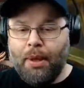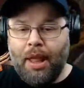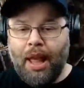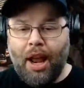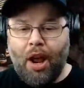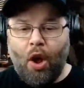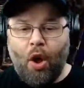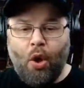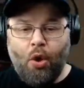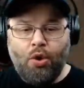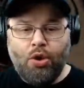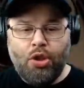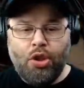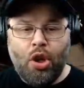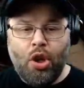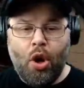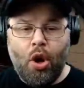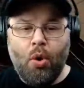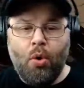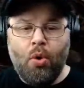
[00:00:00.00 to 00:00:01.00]

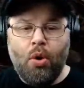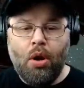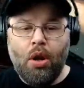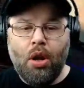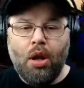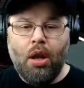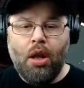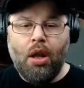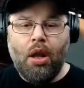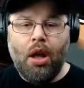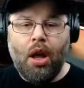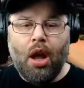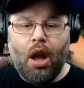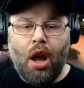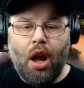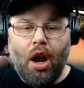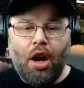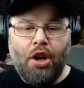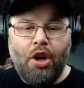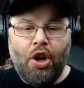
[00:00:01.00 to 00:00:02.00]
also,
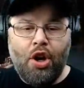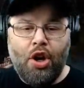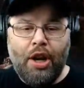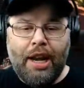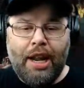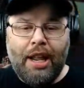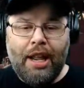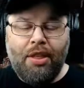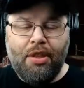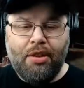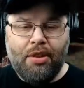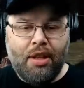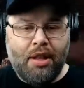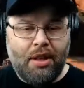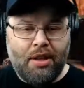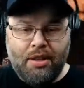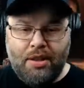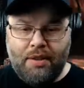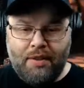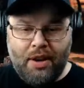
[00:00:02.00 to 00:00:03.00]
underneath, see
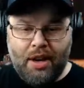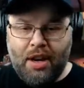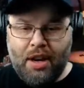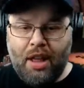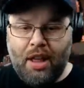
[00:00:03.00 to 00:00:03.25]
there's even another